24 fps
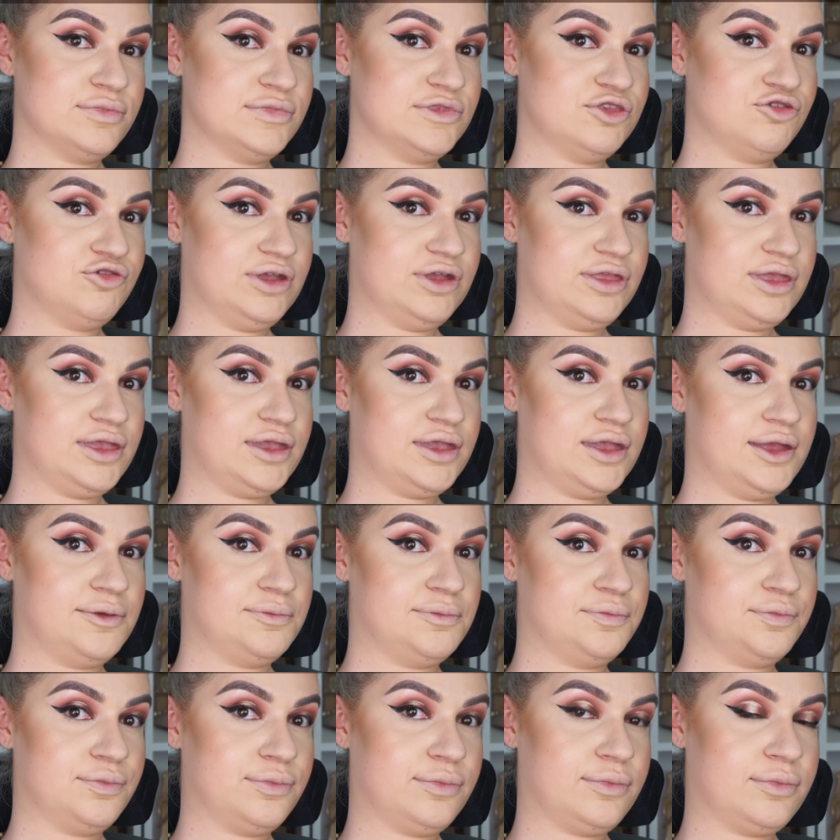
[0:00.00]
Try that
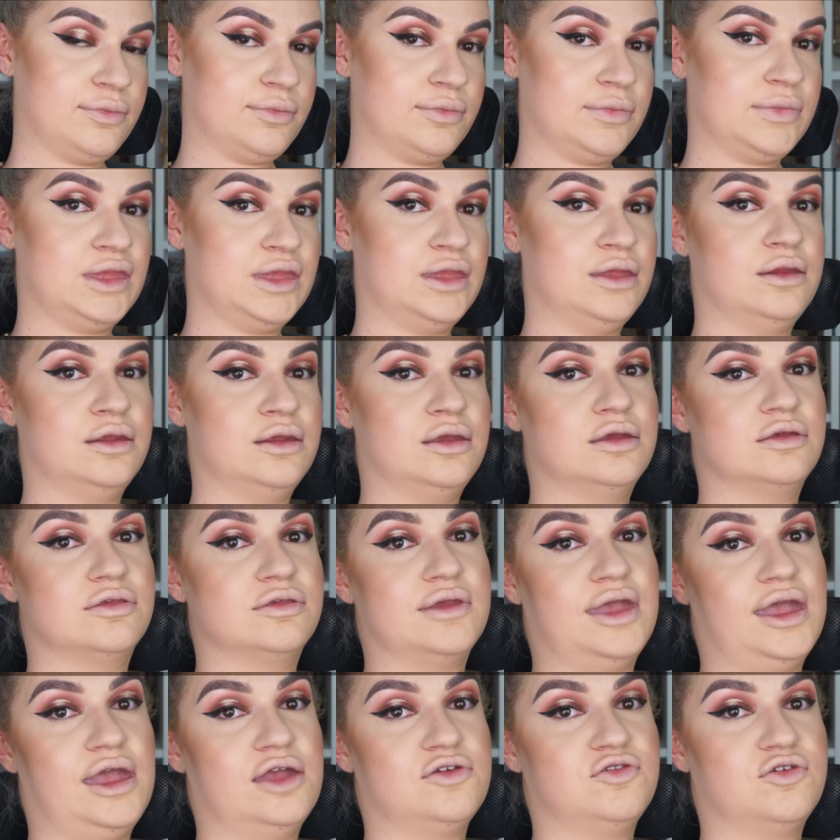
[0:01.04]
again.
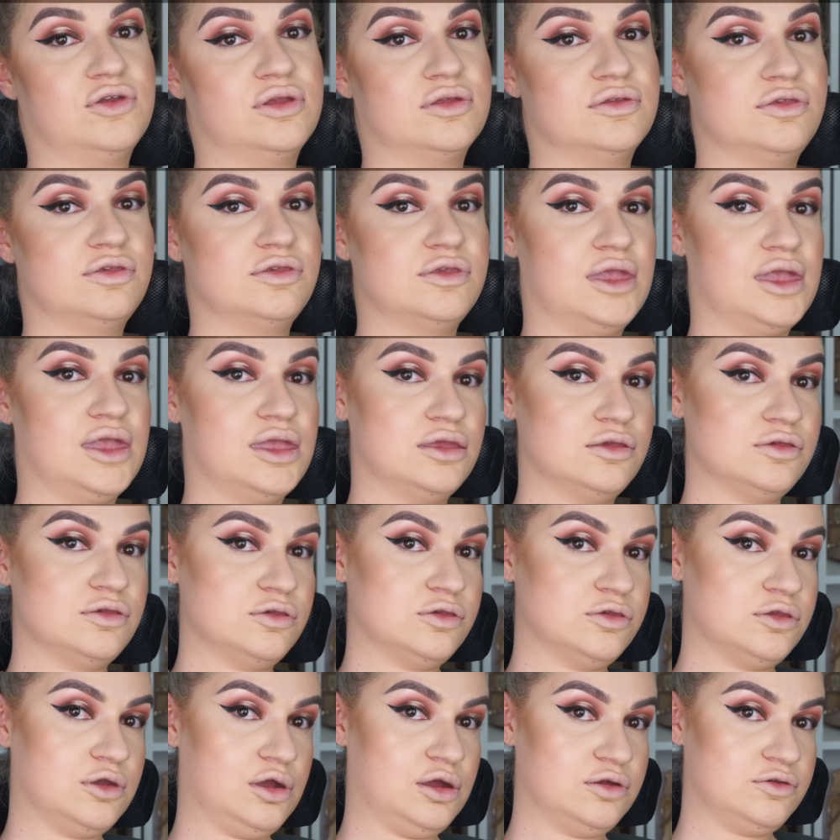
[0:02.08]
So as you can see, this is
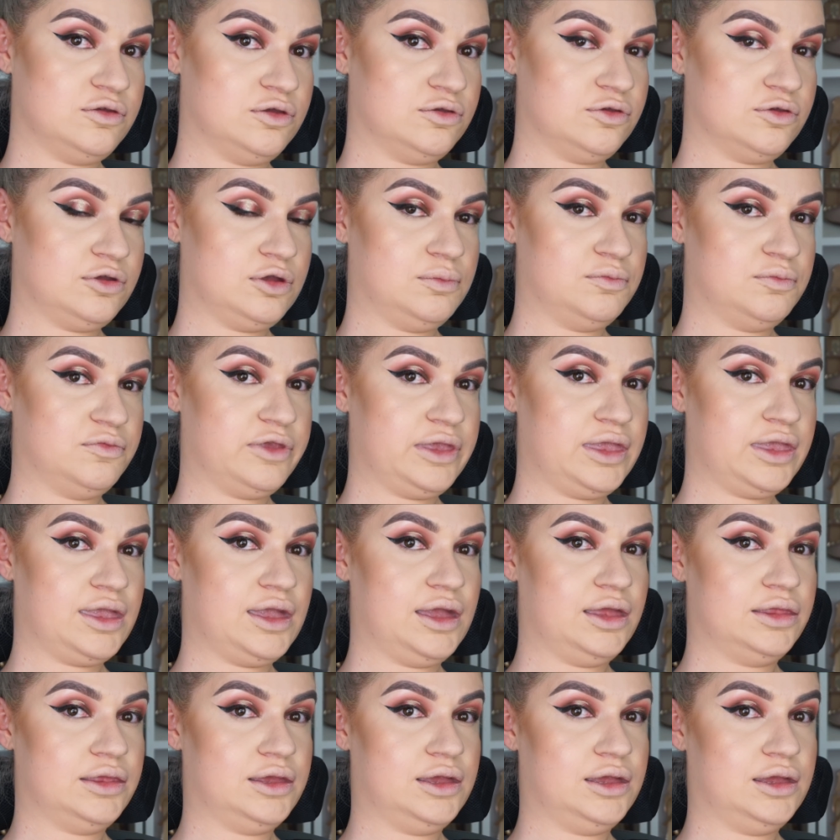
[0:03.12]
starting to come
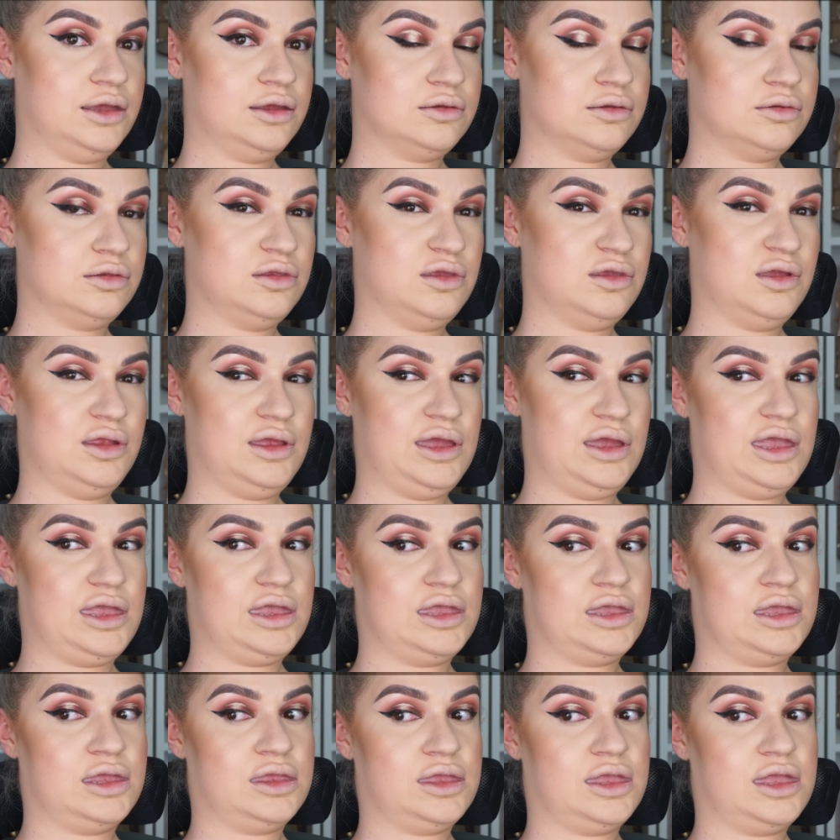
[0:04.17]
together. The
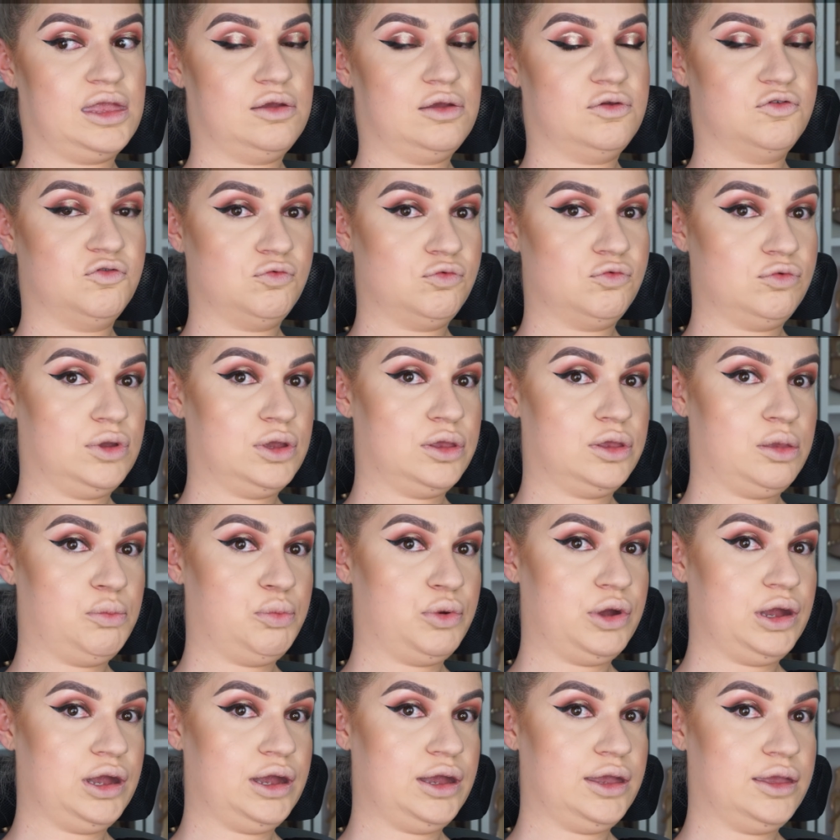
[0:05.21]
lighting in here is really
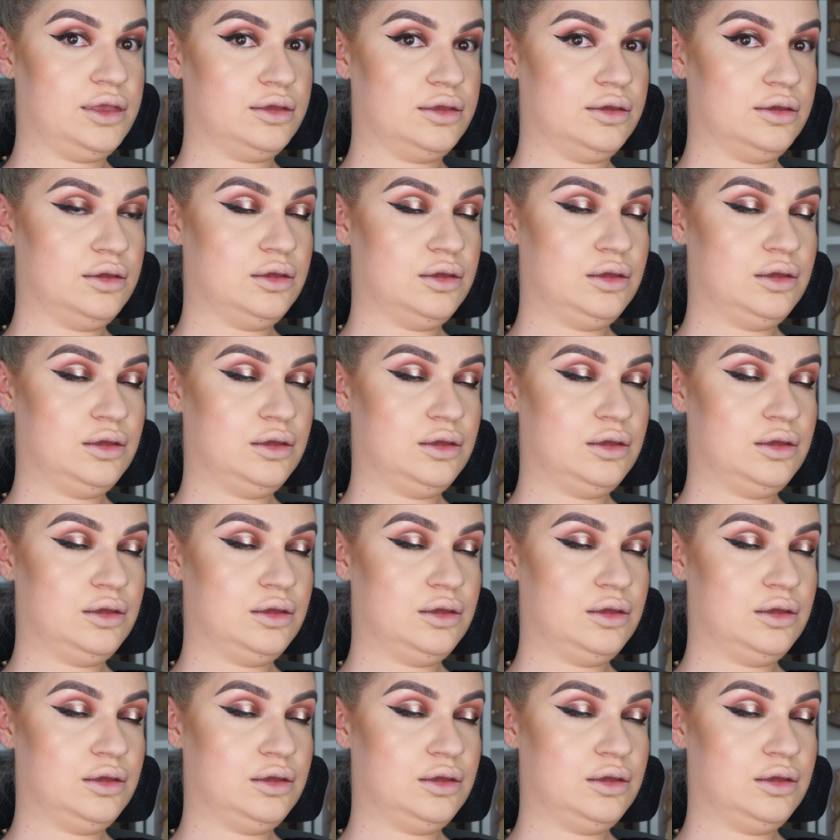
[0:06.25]
bright.